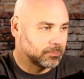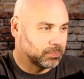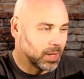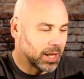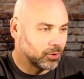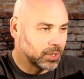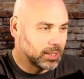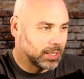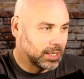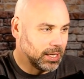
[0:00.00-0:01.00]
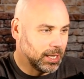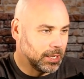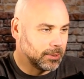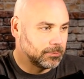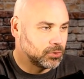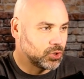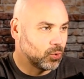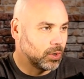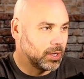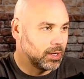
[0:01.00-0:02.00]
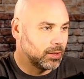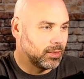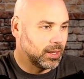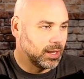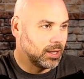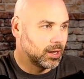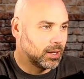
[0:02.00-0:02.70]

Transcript: Not only did he join the